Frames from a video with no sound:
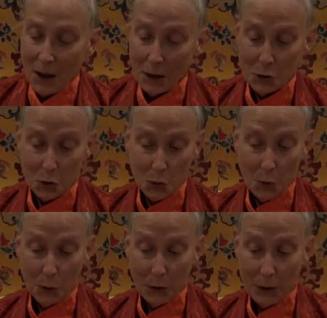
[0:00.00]
A
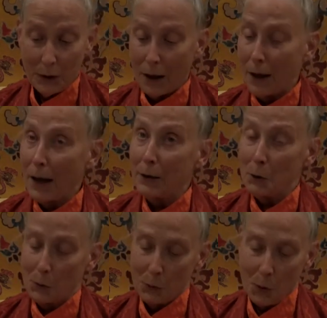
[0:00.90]
story? I
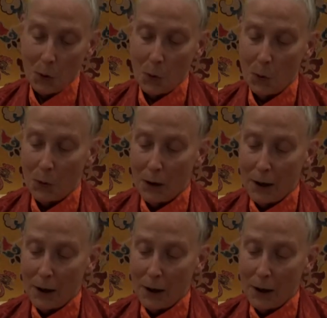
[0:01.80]
don't know.